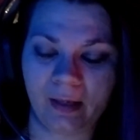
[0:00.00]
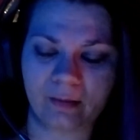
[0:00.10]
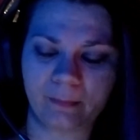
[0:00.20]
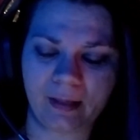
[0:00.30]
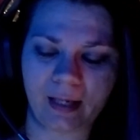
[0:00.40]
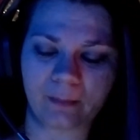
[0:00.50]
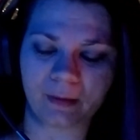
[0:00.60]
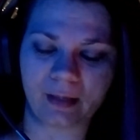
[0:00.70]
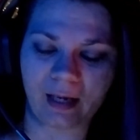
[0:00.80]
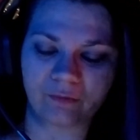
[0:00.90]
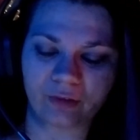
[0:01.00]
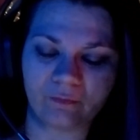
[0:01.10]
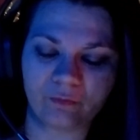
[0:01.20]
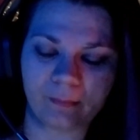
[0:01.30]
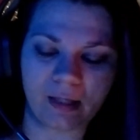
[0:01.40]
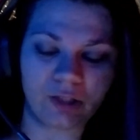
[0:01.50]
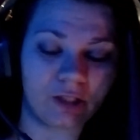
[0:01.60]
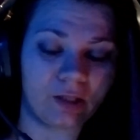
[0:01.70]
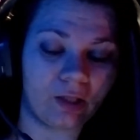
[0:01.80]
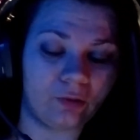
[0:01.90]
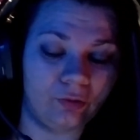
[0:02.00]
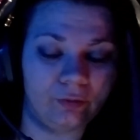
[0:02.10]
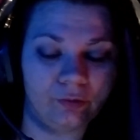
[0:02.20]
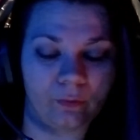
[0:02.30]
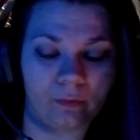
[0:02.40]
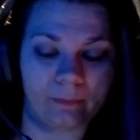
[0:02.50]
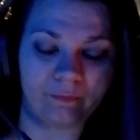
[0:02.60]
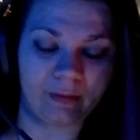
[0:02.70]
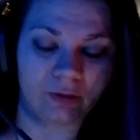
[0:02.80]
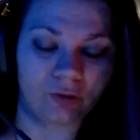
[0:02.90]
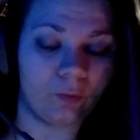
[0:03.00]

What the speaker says: The man had been after information, loot, or revenge,